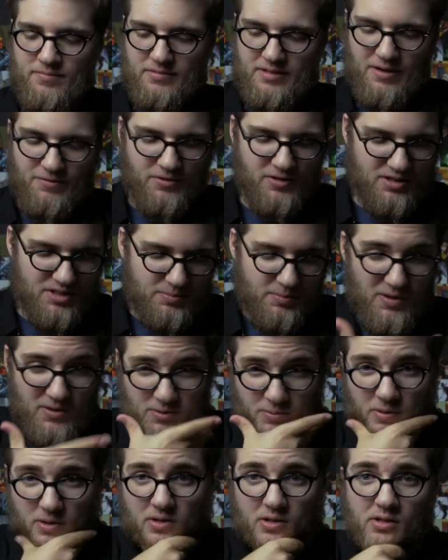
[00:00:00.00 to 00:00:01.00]
Definitely
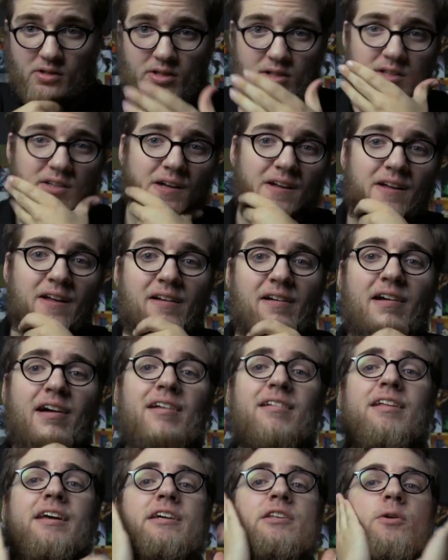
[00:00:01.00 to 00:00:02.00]
smells really good.
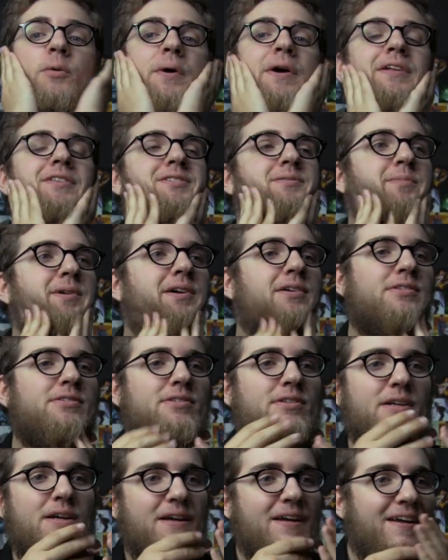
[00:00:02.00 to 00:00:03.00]
I like the way it
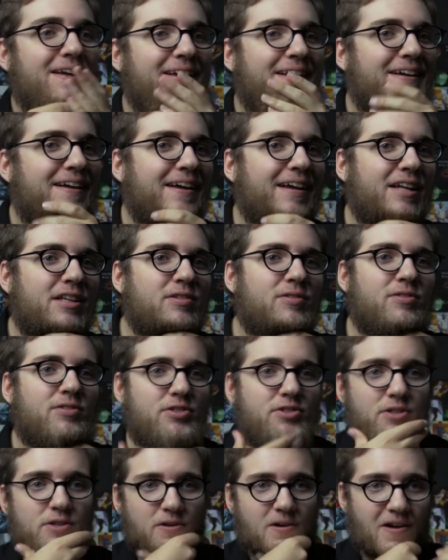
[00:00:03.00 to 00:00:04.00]
smells, that's
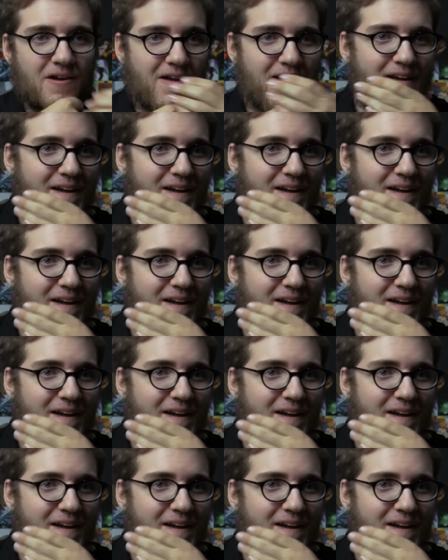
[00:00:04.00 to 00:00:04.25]
for sure.